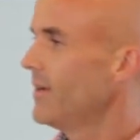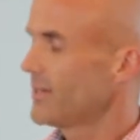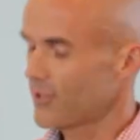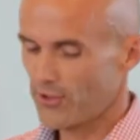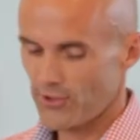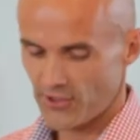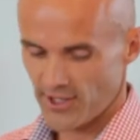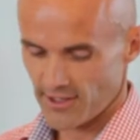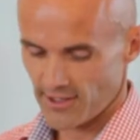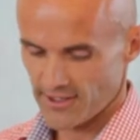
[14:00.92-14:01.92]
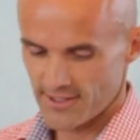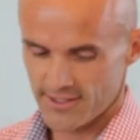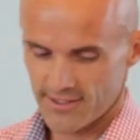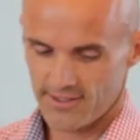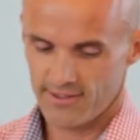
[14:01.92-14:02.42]
So the third thing
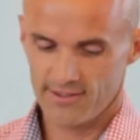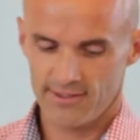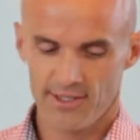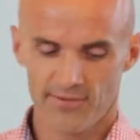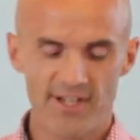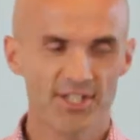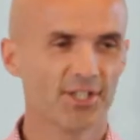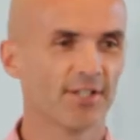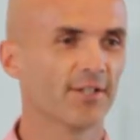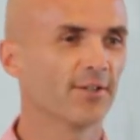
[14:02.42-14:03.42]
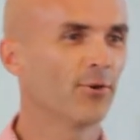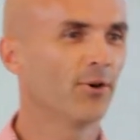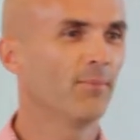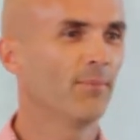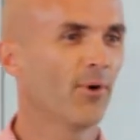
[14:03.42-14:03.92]
is innovation,
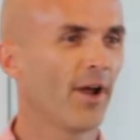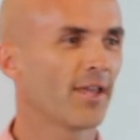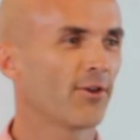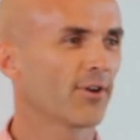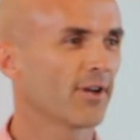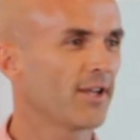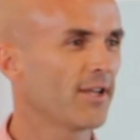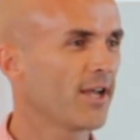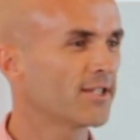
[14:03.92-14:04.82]
or more accurately,